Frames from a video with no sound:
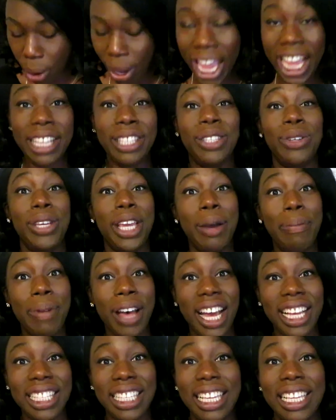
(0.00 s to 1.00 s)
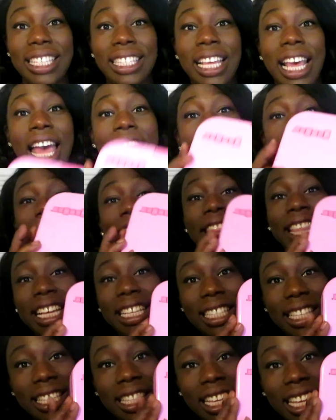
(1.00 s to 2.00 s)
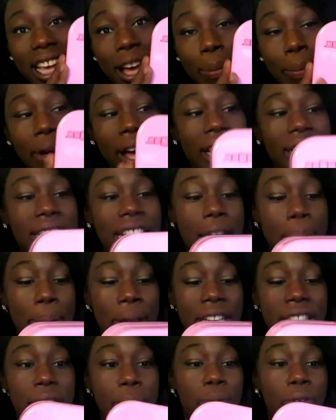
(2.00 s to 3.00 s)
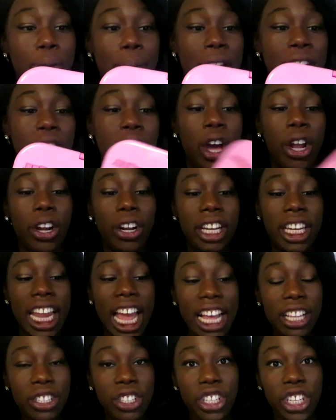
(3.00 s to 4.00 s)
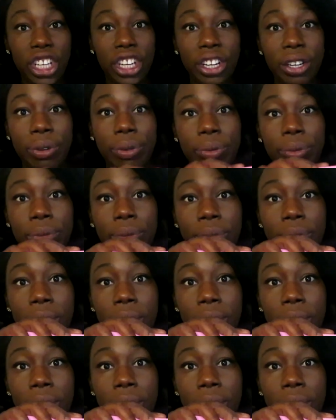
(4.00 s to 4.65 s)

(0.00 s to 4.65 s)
Okay, so Yum boxes. This is the Yum box that I picked up for my daughter last year.